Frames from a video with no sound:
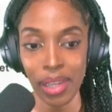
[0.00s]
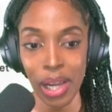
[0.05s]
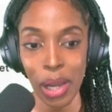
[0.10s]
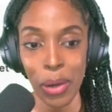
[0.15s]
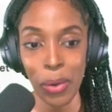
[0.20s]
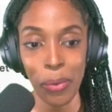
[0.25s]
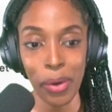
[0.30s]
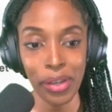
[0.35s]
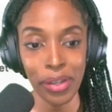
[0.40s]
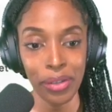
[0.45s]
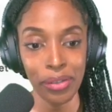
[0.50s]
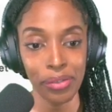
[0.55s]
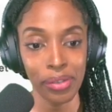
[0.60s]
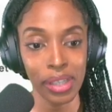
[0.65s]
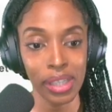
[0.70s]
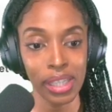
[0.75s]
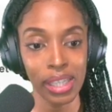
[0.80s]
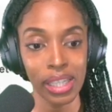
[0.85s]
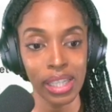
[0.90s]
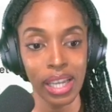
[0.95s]

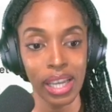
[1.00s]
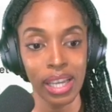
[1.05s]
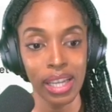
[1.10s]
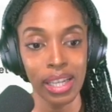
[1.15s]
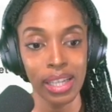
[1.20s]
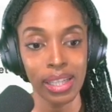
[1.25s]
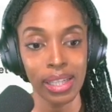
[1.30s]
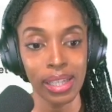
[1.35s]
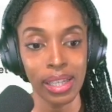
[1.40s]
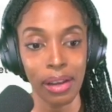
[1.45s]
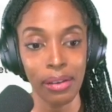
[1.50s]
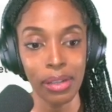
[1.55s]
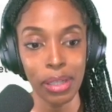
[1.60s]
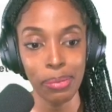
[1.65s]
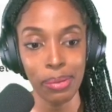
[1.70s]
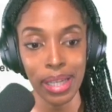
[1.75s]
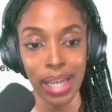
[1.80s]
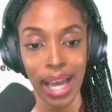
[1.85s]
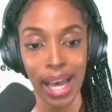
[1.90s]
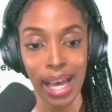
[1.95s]
Wonderful. So now it's
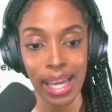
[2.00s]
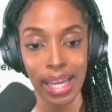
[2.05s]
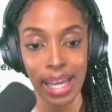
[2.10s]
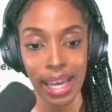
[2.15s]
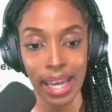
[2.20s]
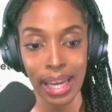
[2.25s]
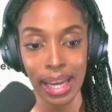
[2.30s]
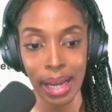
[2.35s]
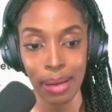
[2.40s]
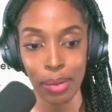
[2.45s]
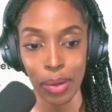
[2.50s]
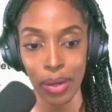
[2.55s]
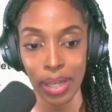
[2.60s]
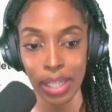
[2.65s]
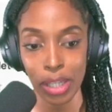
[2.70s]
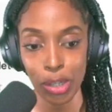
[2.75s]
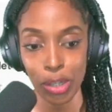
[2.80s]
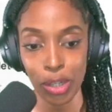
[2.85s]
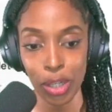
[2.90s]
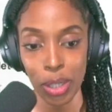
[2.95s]
been added. I'm going
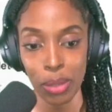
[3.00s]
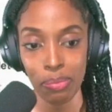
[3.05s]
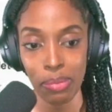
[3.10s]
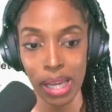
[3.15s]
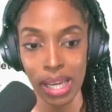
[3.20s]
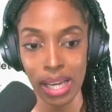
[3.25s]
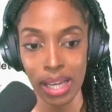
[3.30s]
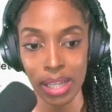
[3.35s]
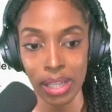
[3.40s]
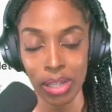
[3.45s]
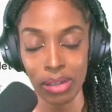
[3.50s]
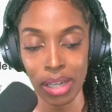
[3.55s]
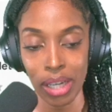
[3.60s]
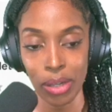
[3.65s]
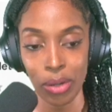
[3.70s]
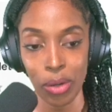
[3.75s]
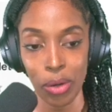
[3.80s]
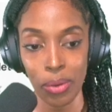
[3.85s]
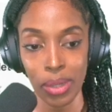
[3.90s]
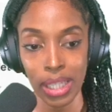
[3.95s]
to just pin it so I can
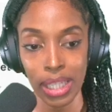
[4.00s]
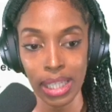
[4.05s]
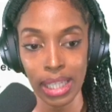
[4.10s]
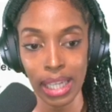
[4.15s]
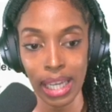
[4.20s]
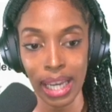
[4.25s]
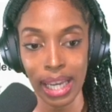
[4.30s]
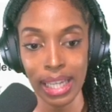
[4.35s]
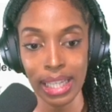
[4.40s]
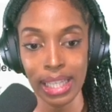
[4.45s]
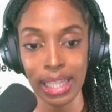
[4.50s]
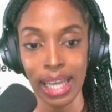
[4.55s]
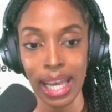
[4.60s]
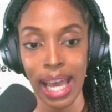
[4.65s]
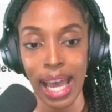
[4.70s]
always see it.